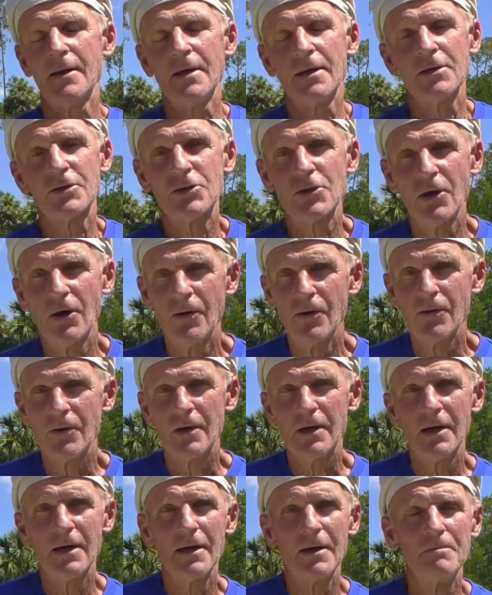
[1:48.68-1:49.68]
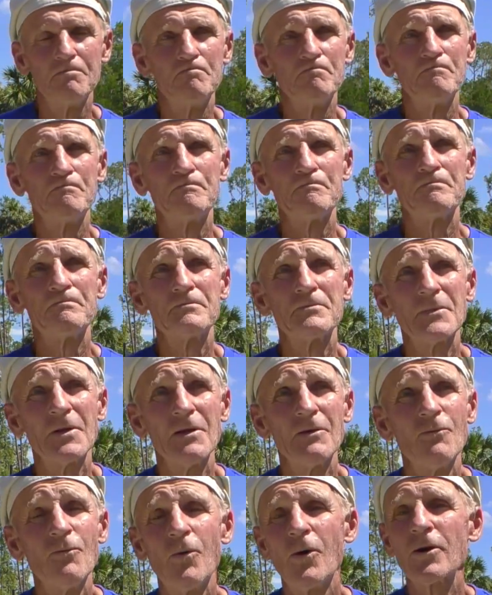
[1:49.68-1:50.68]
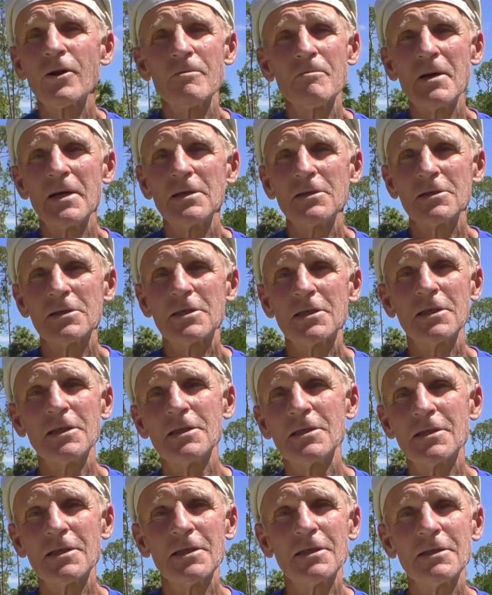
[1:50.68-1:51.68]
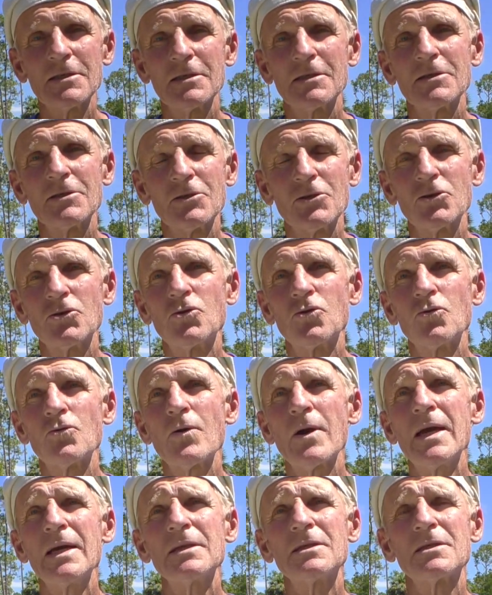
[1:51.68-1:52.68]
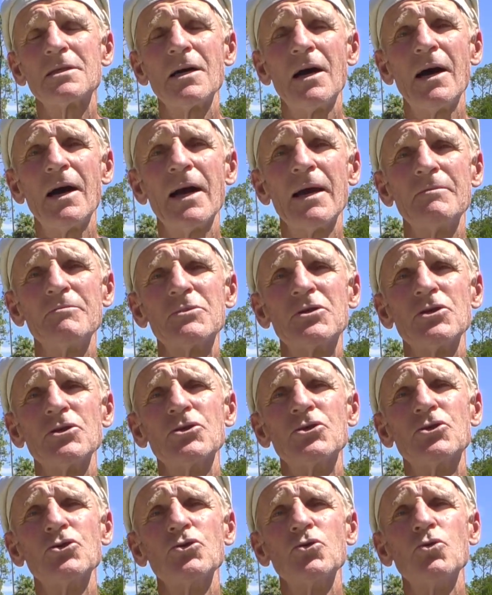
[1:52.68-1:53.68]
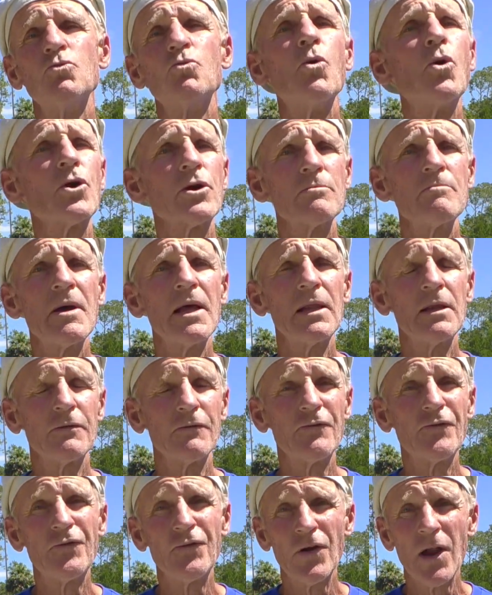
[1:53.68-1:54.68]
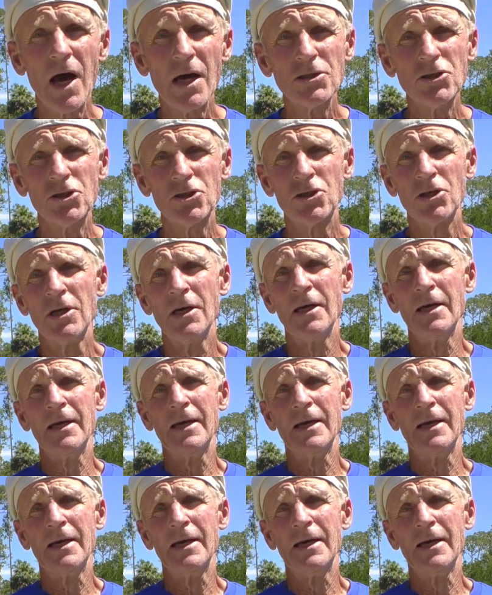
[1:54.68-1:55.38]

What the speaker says: So watermelon season, great time to do watermelon flush,